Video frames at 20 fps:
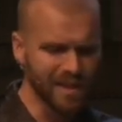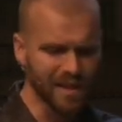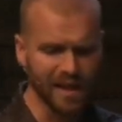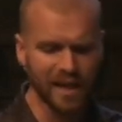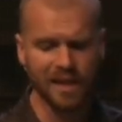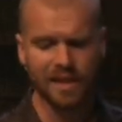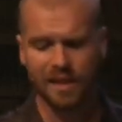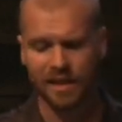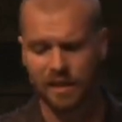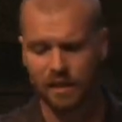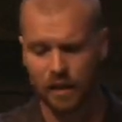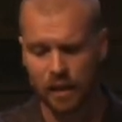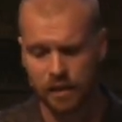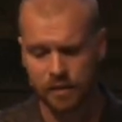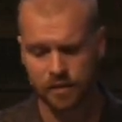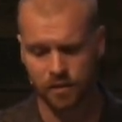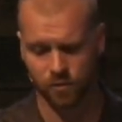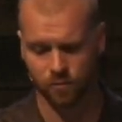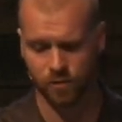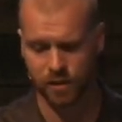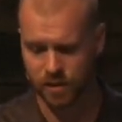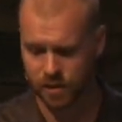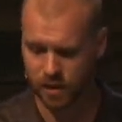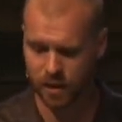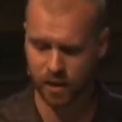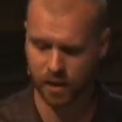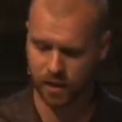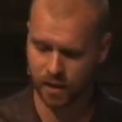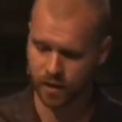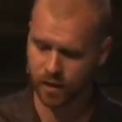I think, lesson we
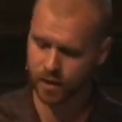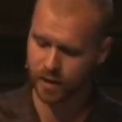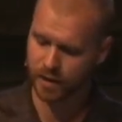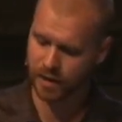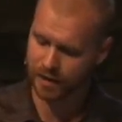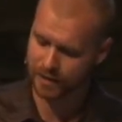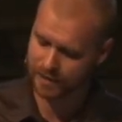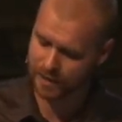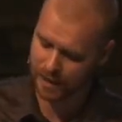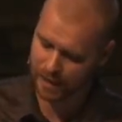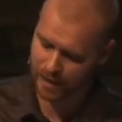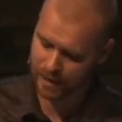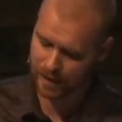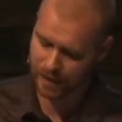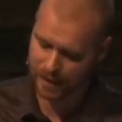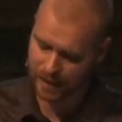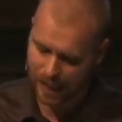see in Ehud is that